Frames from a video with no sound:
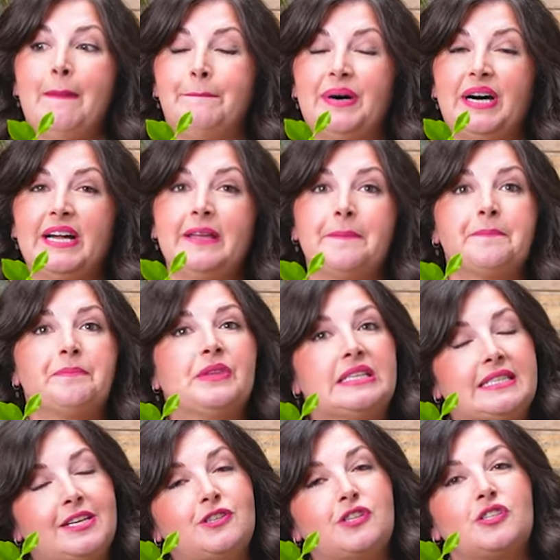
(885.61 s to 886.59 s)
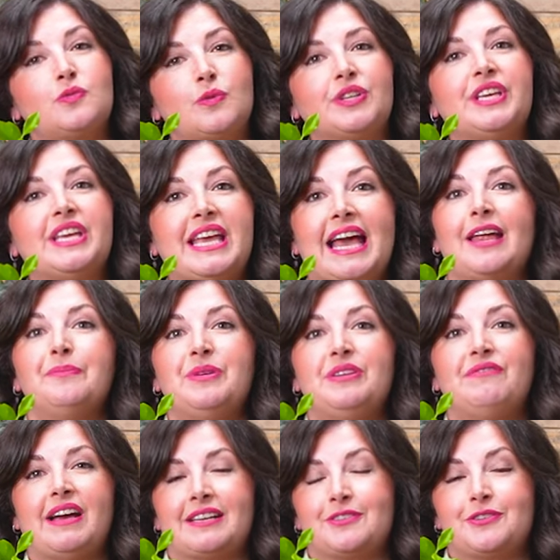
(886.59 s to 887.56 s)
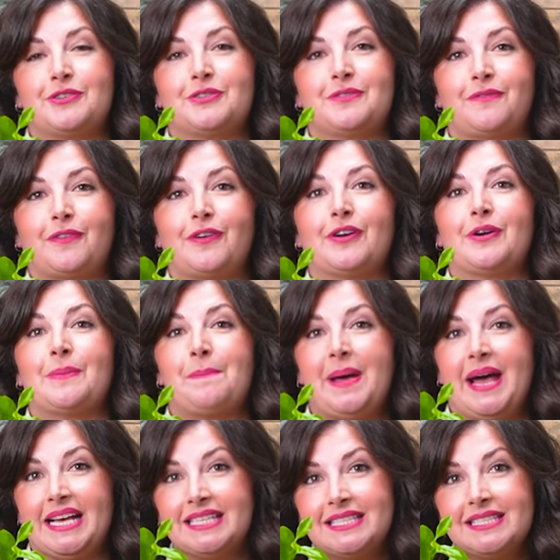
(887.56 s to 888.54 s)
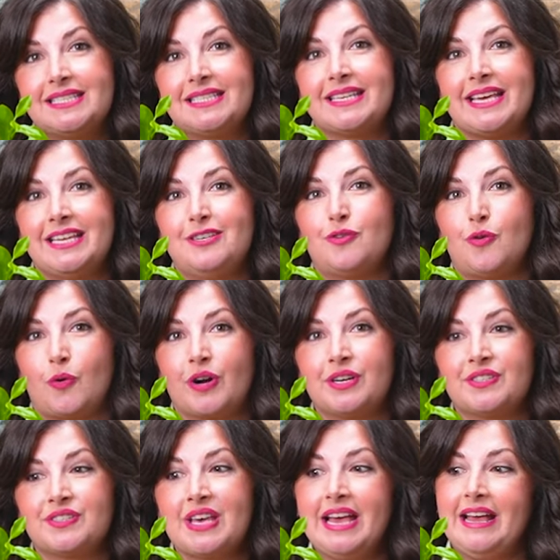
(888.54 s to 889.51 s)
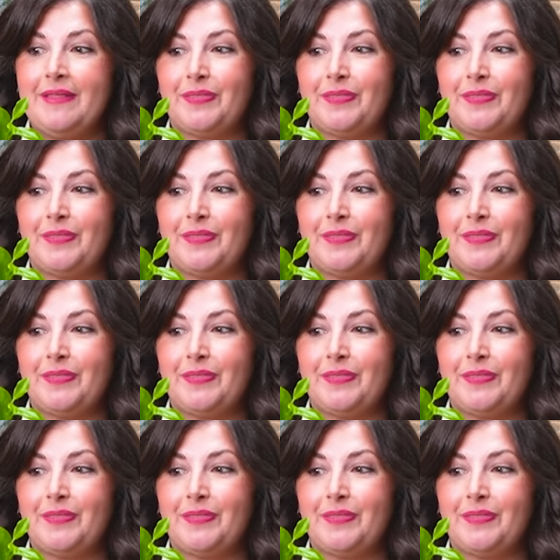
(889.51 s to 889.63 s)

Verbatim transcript: But citrus really can be vectors for pests indoors.